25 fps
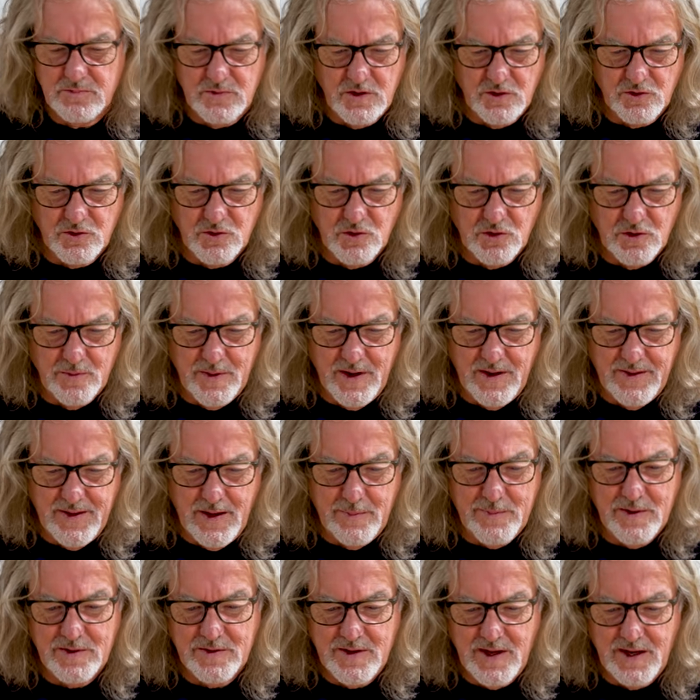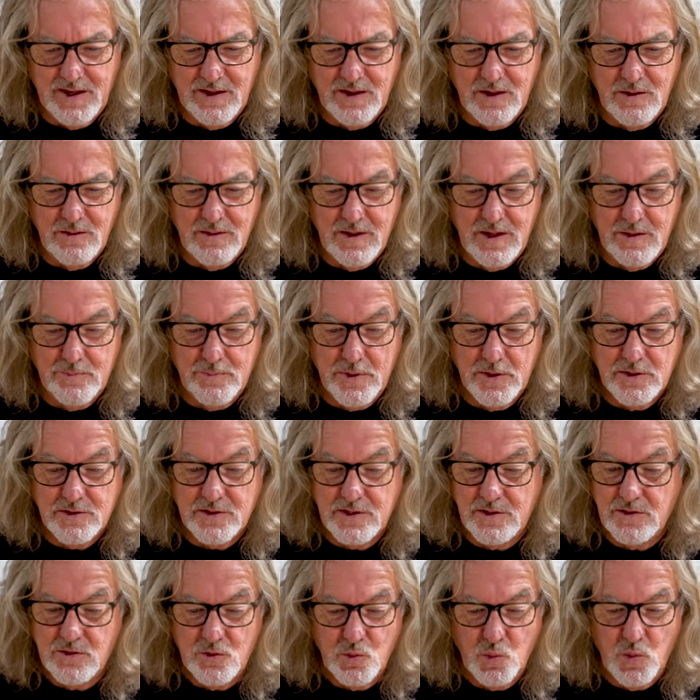Not sure about that, but thank you. He
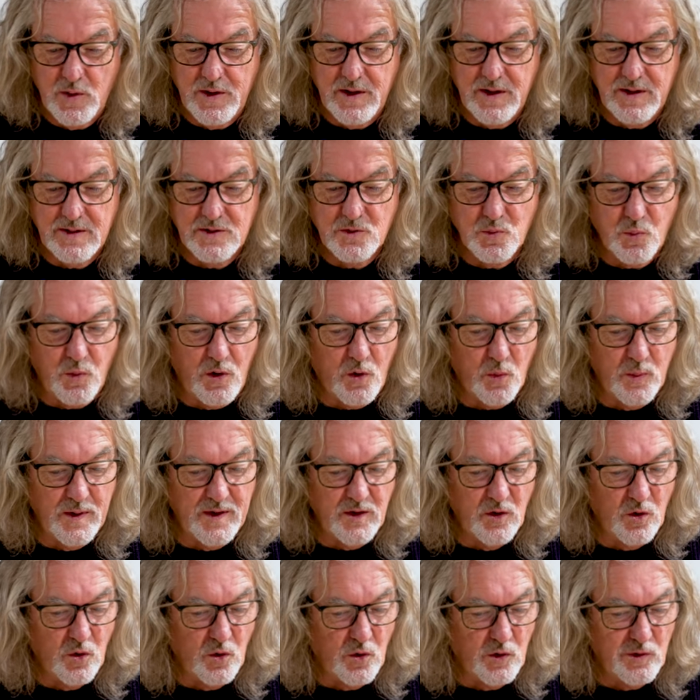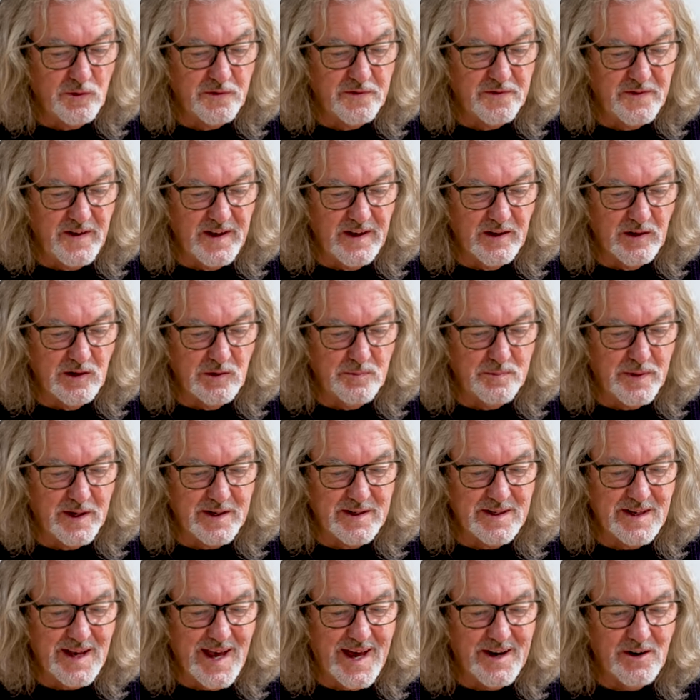puts into words what we all feel
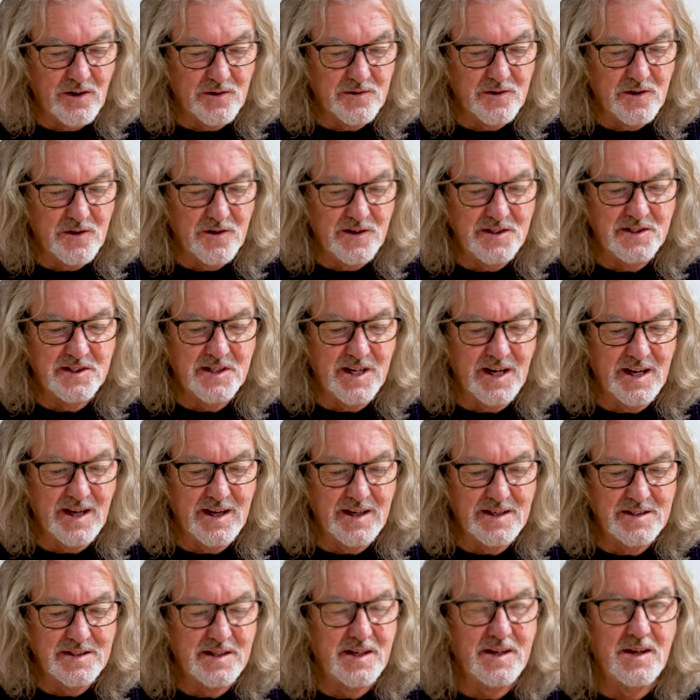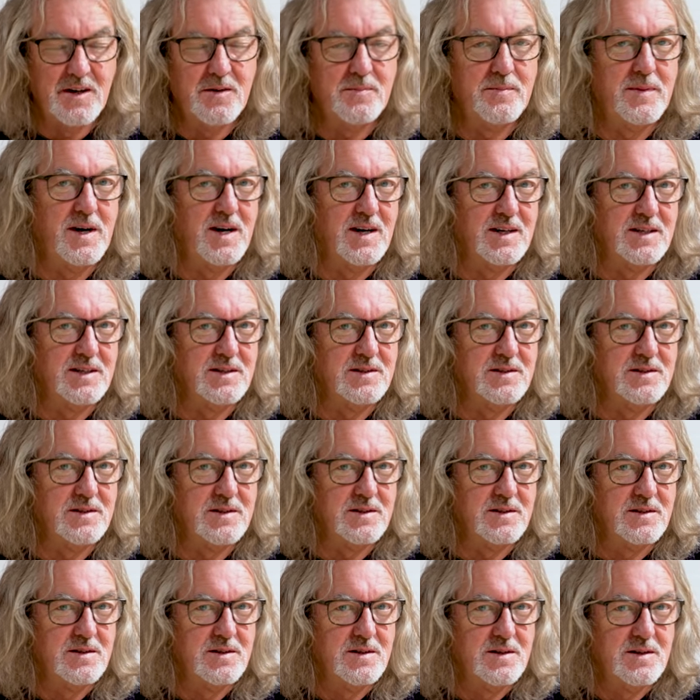but cannot crystallize in our
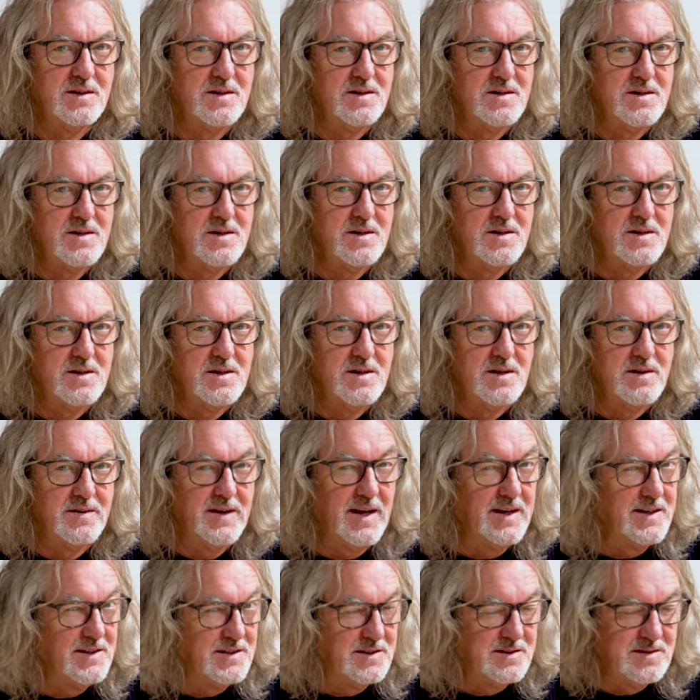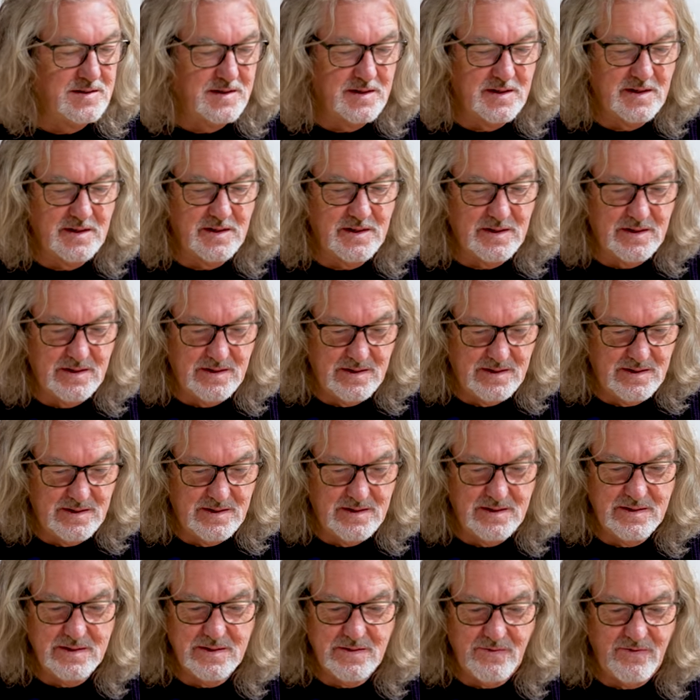minds. That is
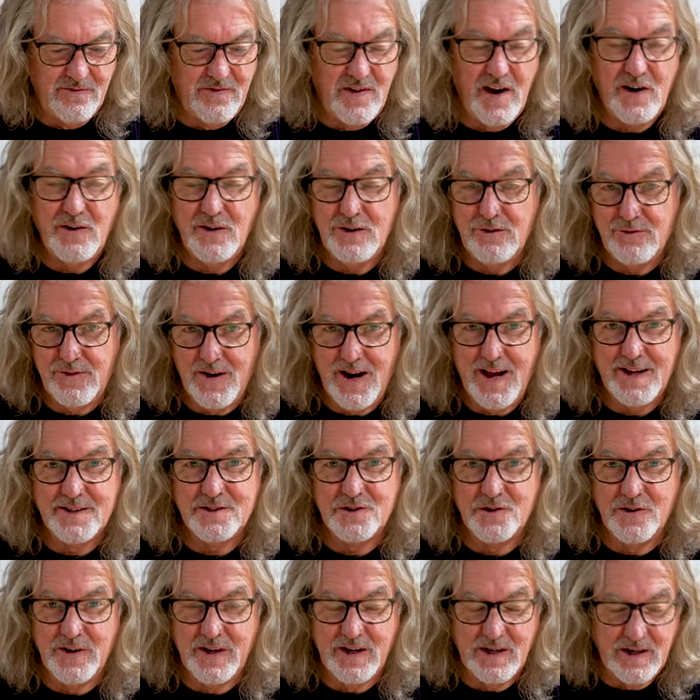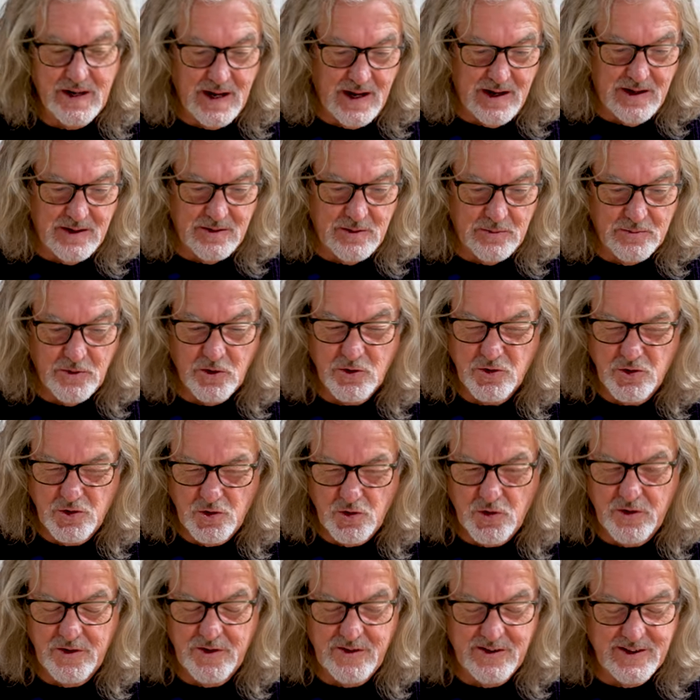very flattering. I'm not
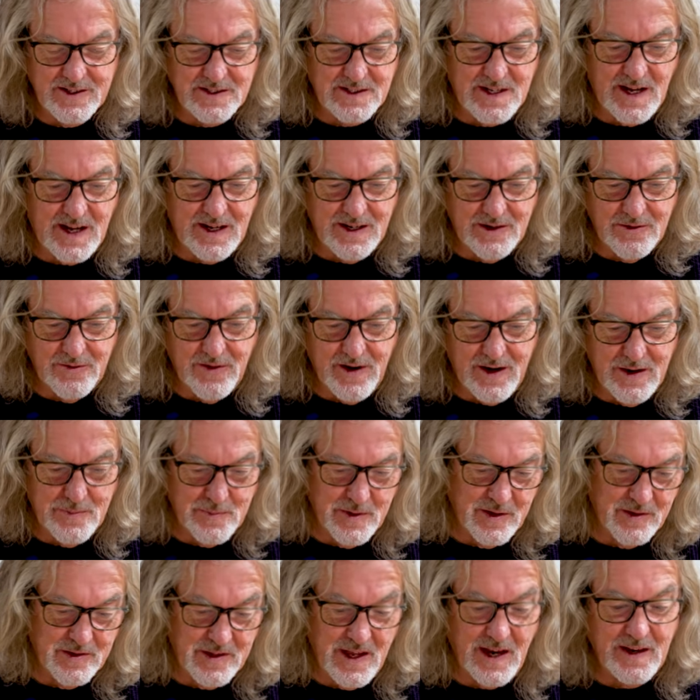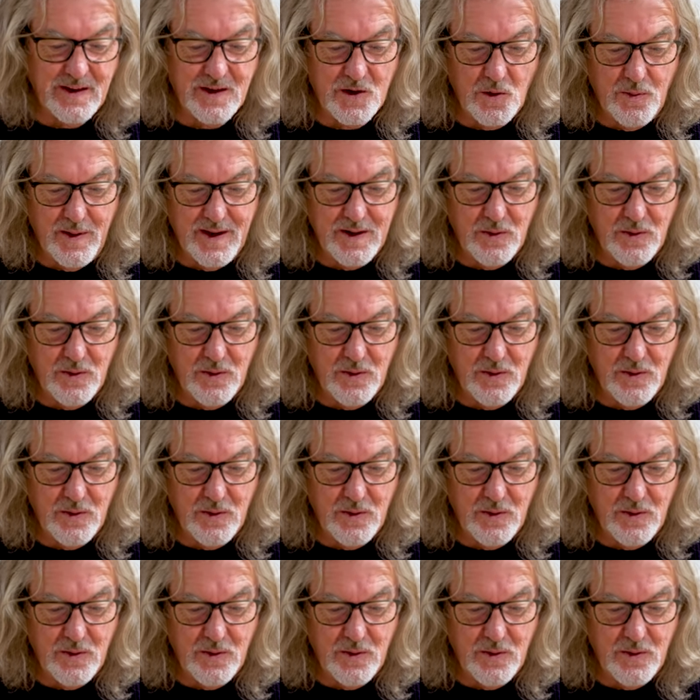sure you're exactly right, but thank you